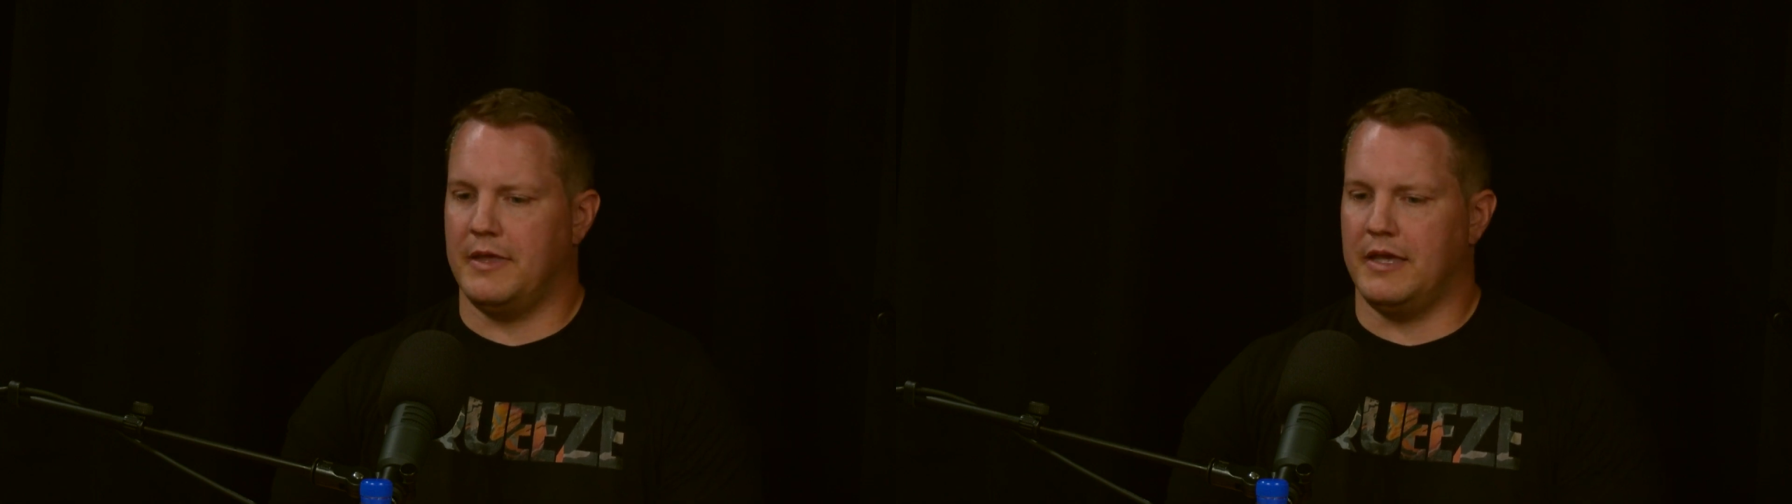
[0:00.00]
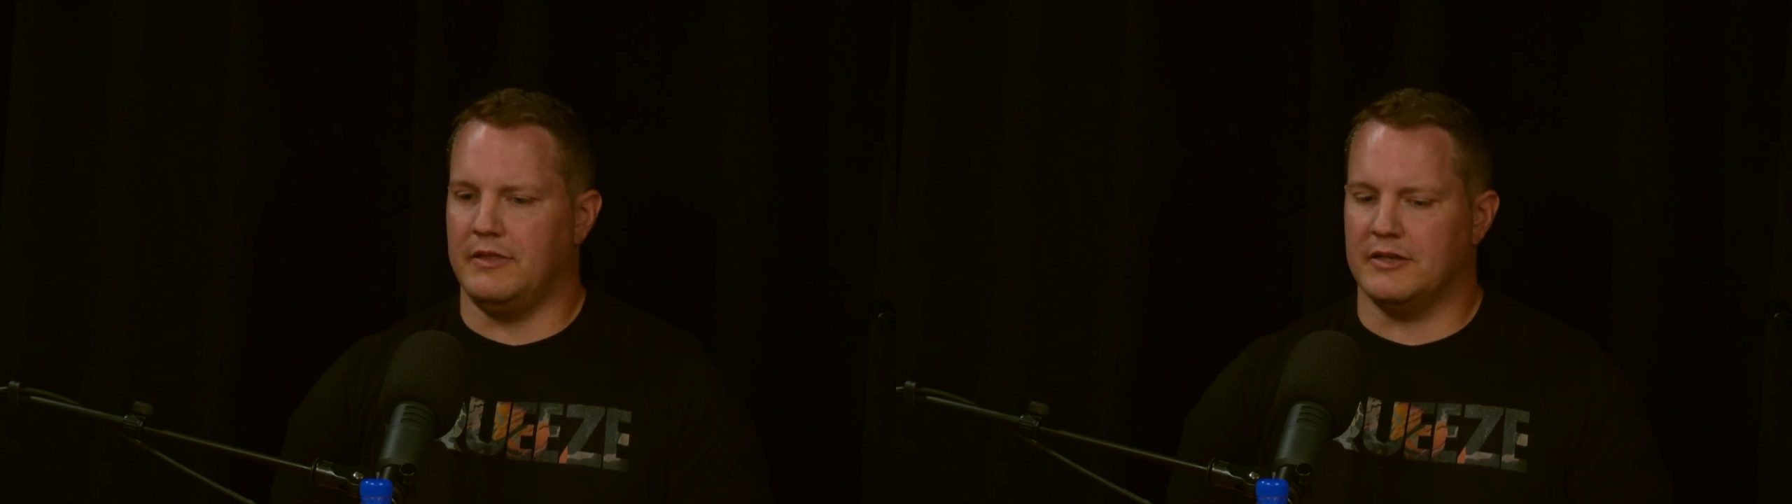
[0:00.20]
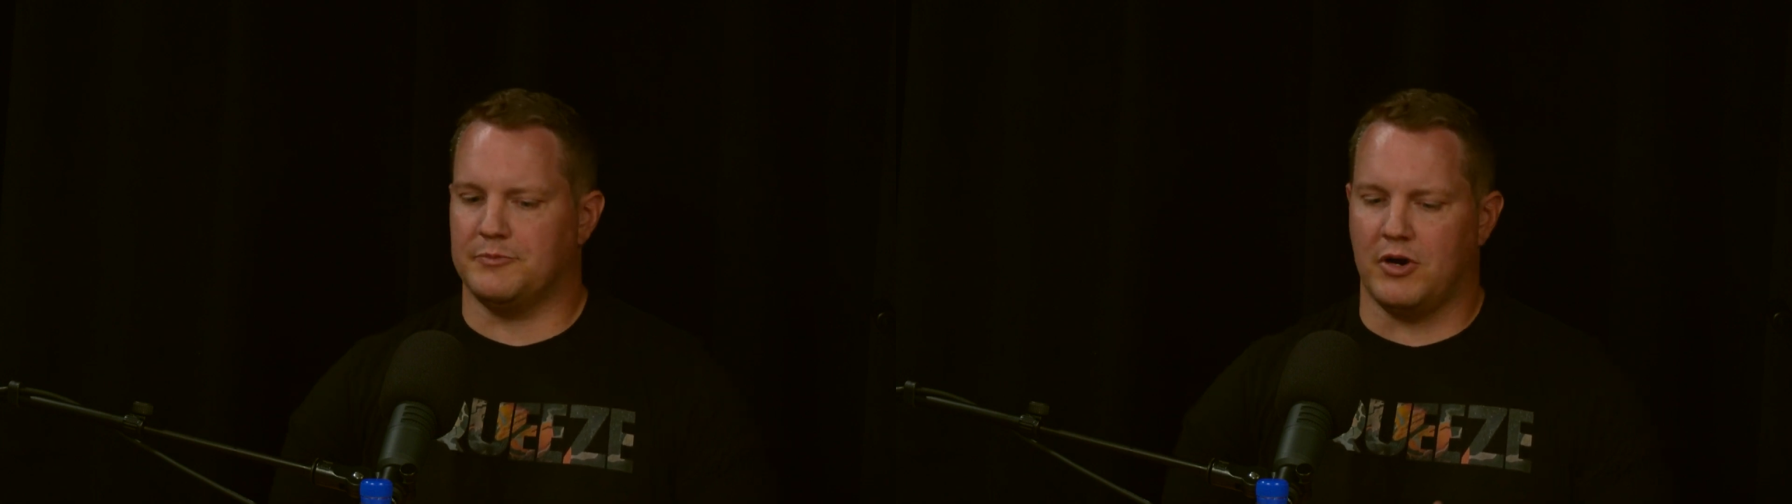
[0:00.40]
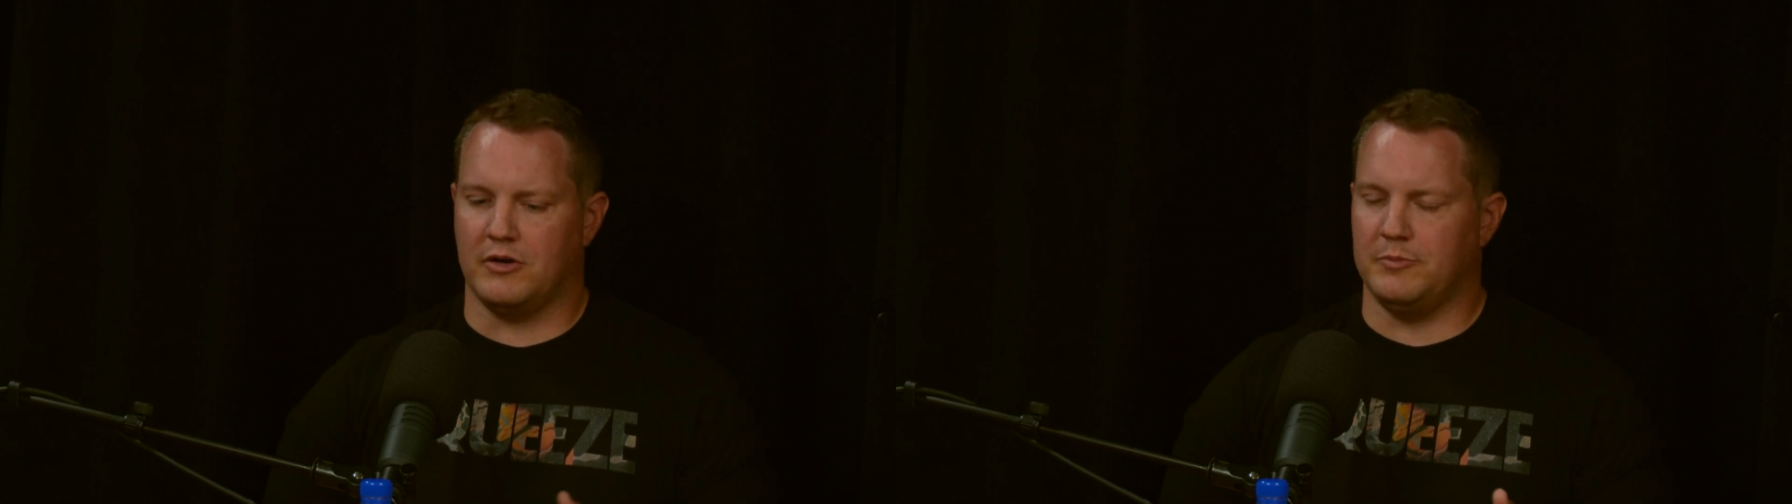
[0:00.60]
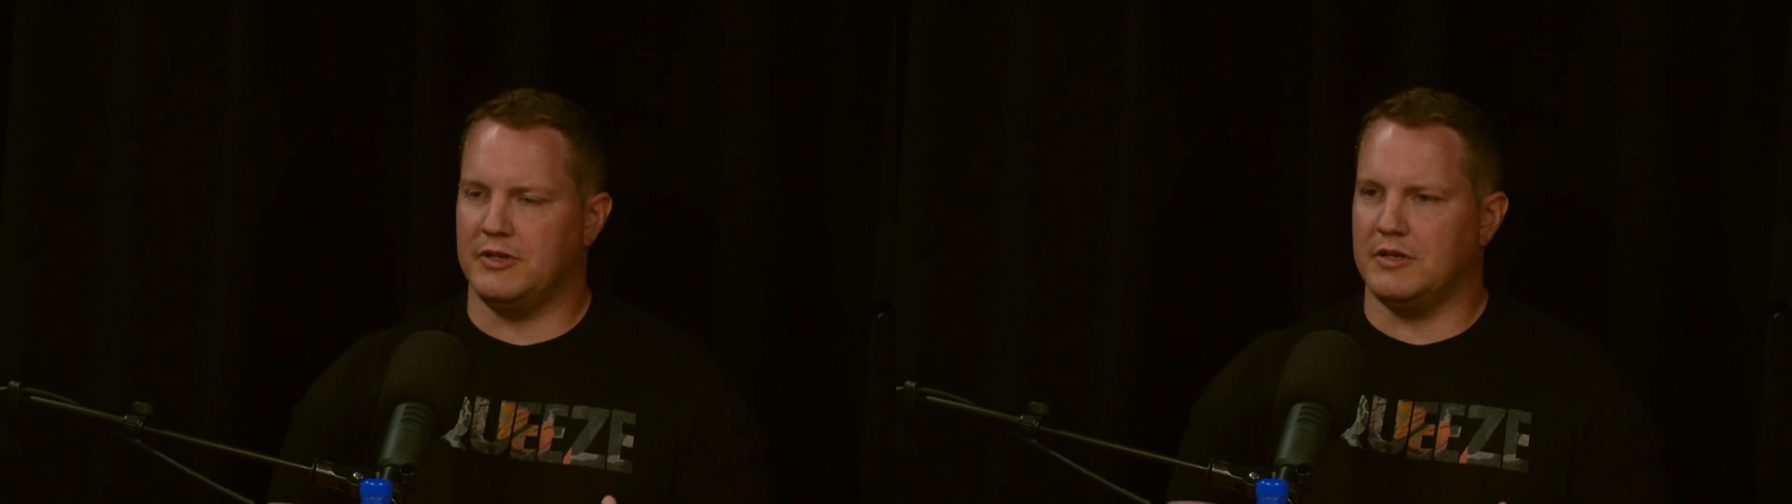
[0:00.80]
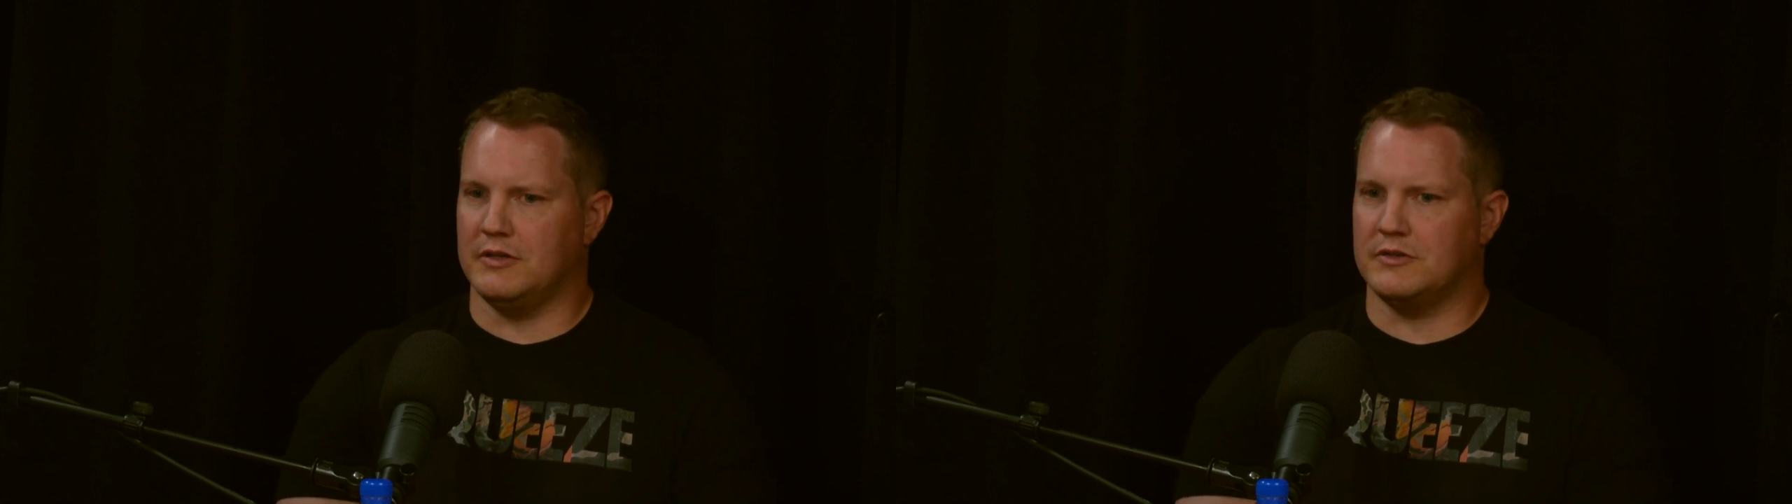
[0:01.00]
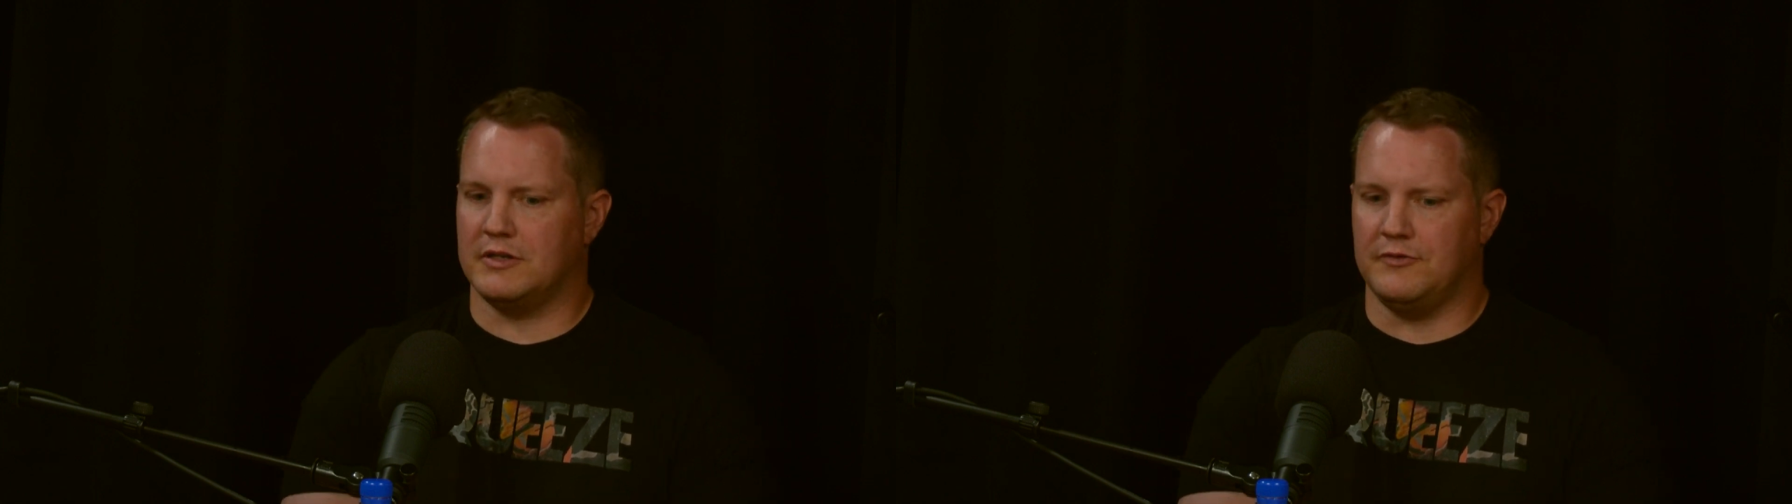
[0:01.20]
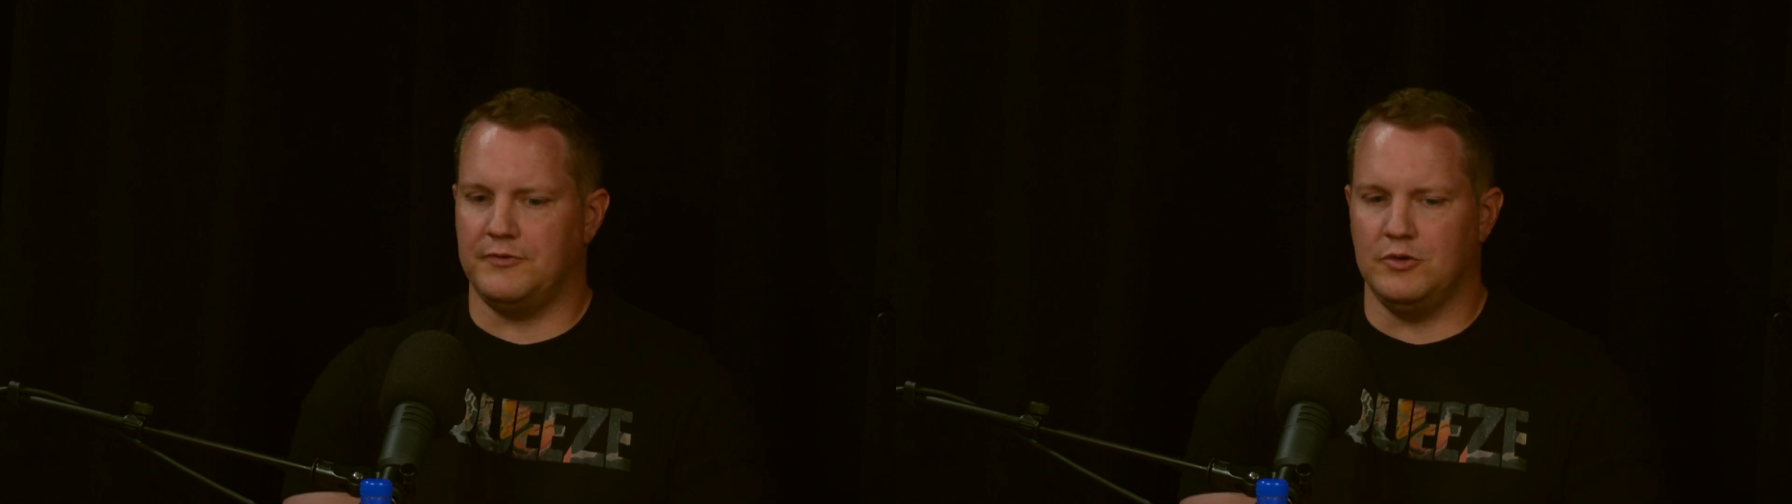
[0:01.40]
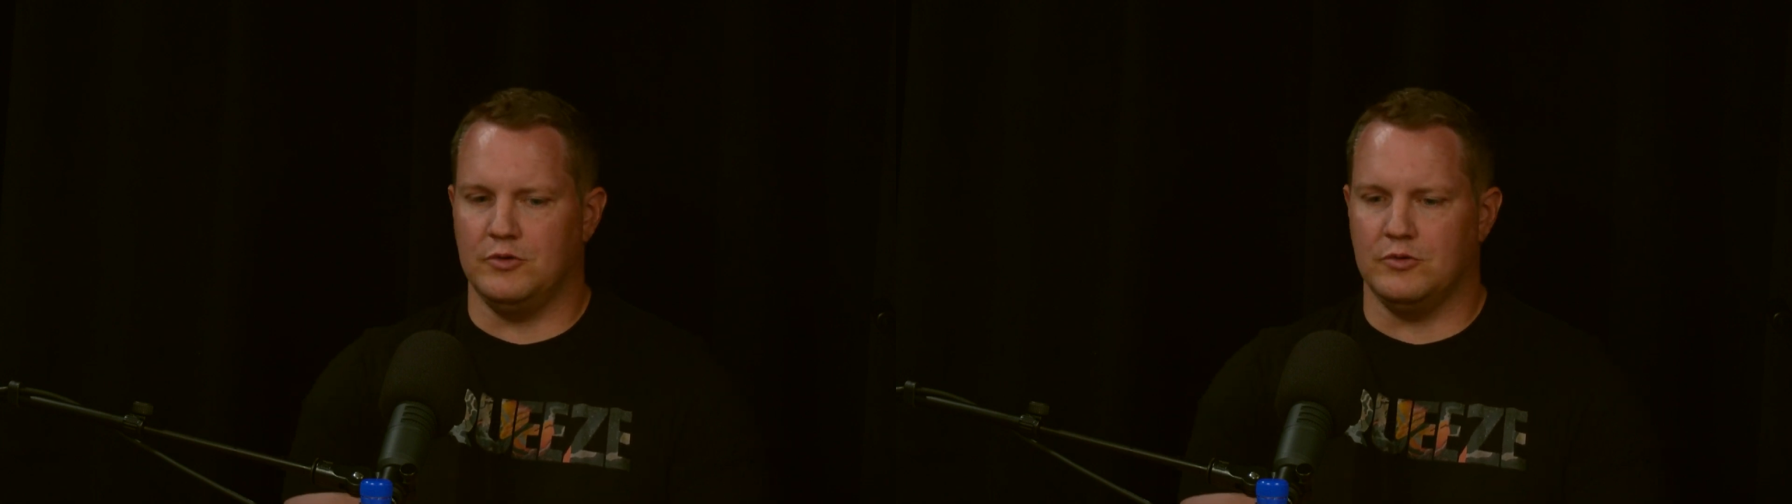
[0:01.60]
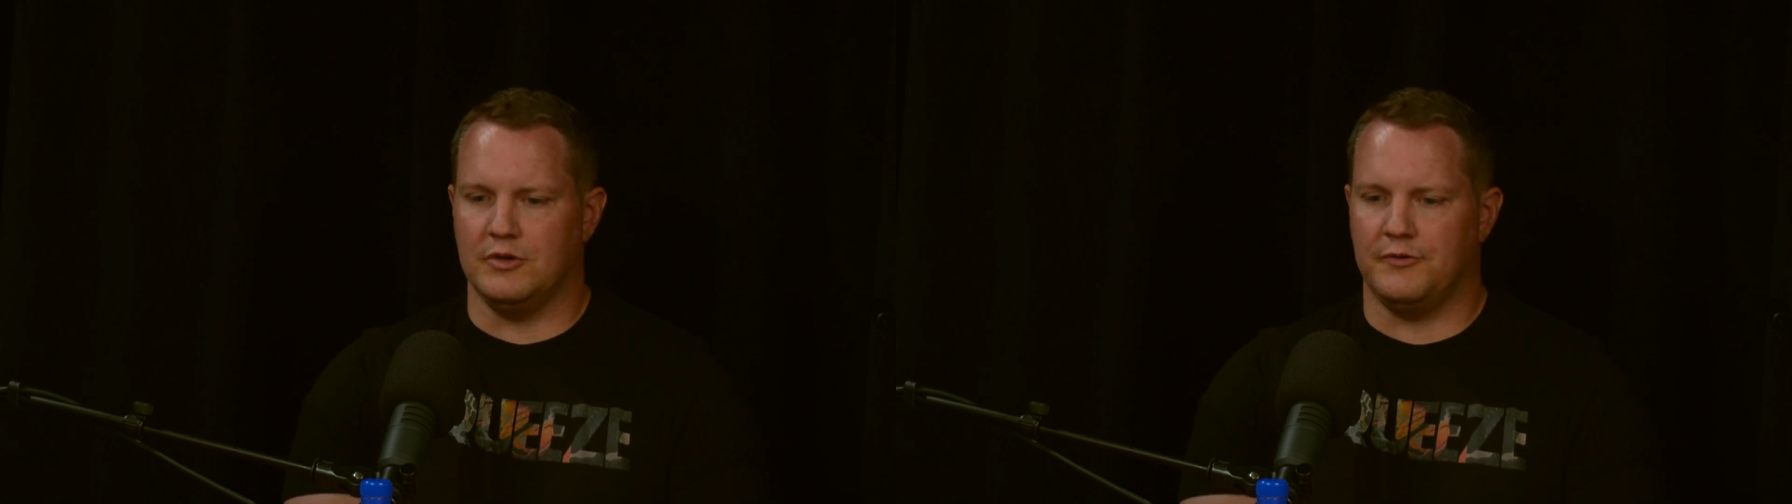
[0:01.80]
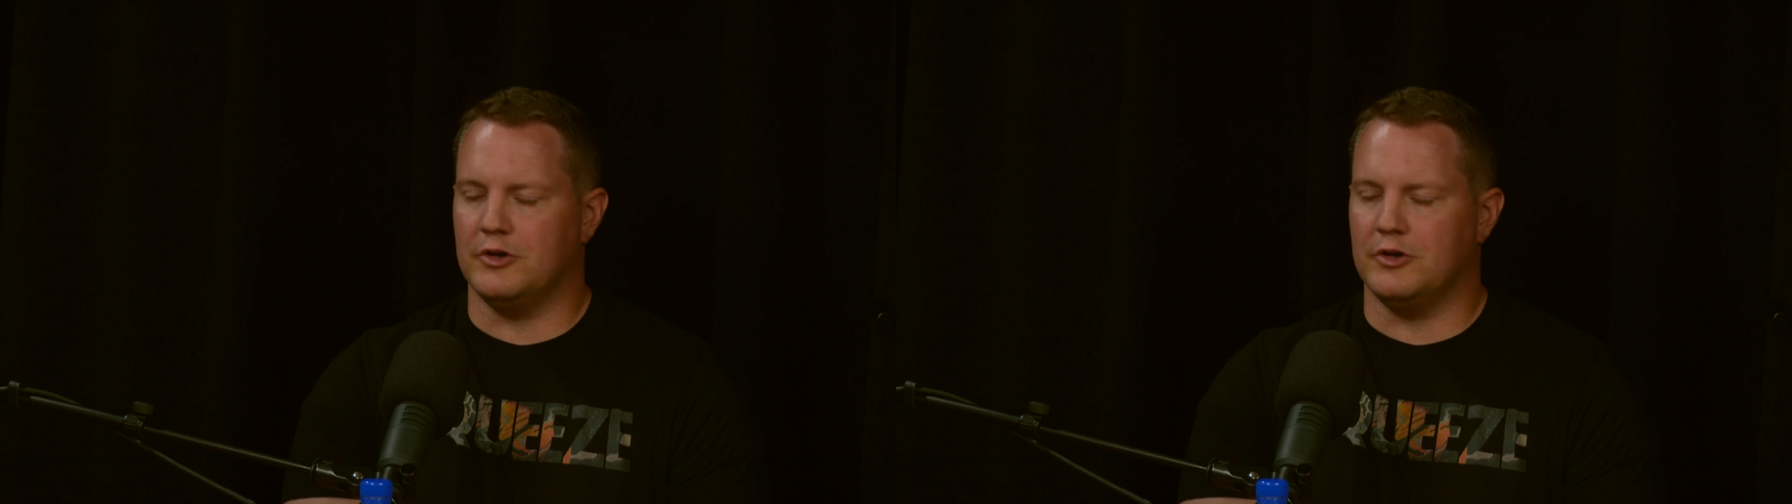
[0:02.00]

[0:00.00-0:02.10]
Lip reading: And that's partly because if you're